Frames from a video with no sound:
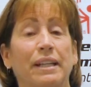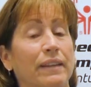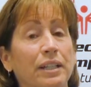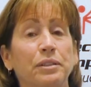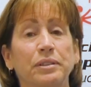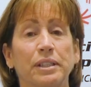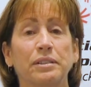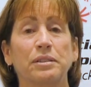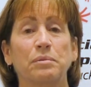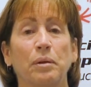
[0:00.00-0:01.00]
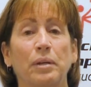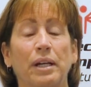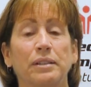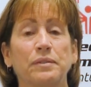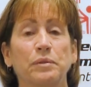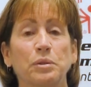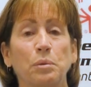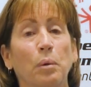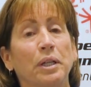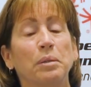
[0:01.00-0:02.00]
And thank you, Texas Roadhouse, for
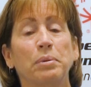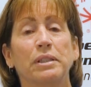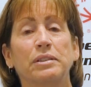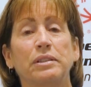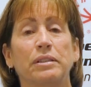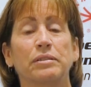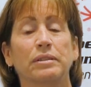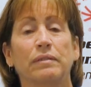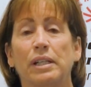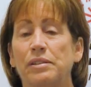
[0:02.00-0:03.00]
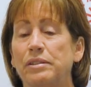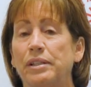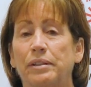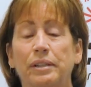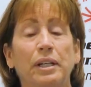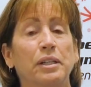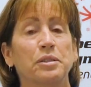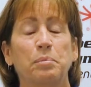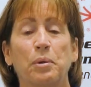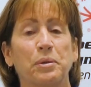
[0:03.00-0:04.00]
20 plus years of legendary
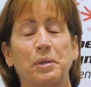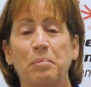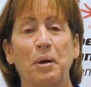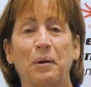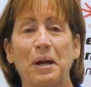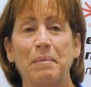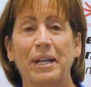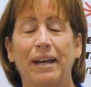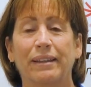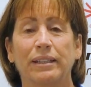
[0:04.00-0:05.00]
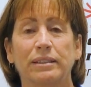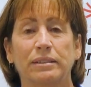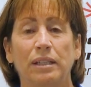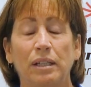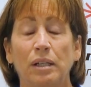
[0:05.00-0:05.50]
support to our program and athletes.